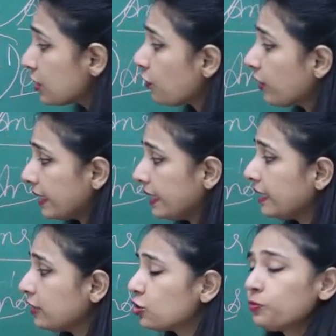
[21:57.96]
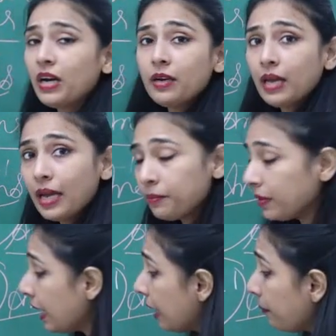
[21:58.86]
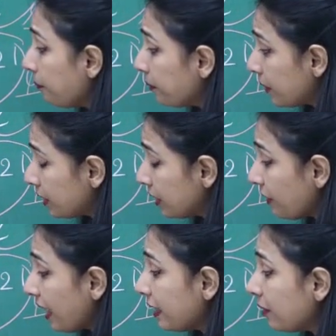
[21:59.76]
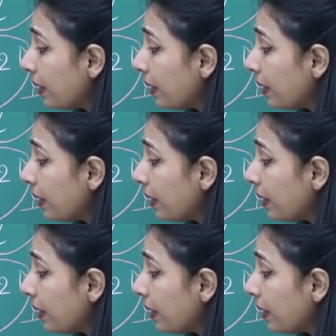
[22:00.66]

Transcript: is what a raised to power m divided